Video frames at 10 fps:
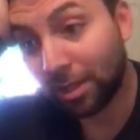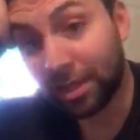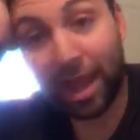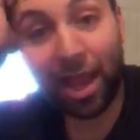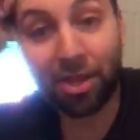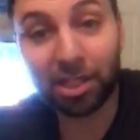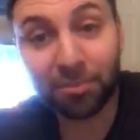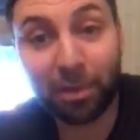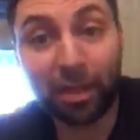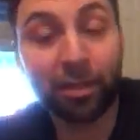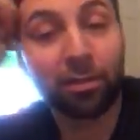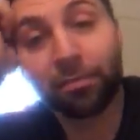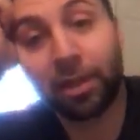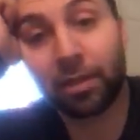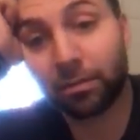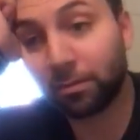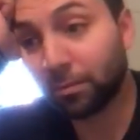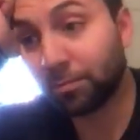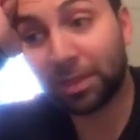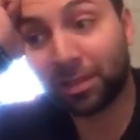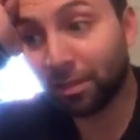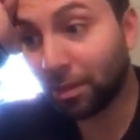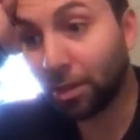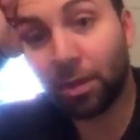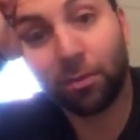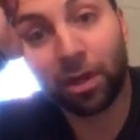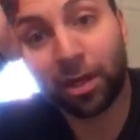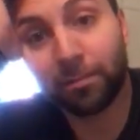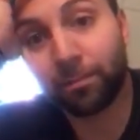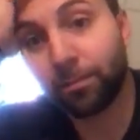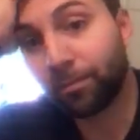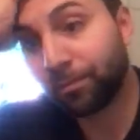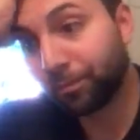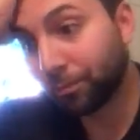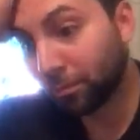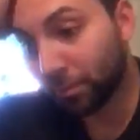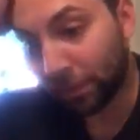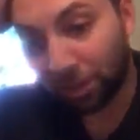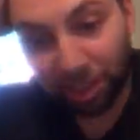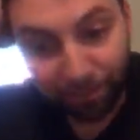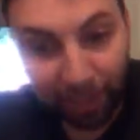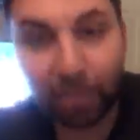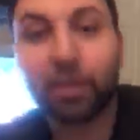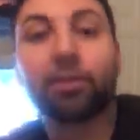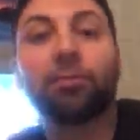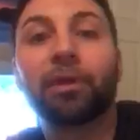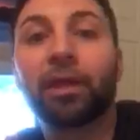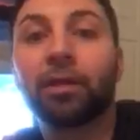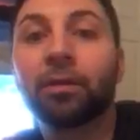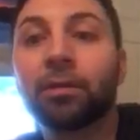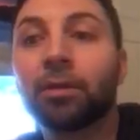Yeah, you're going to spend a little bit, but you know what? You spend a little bit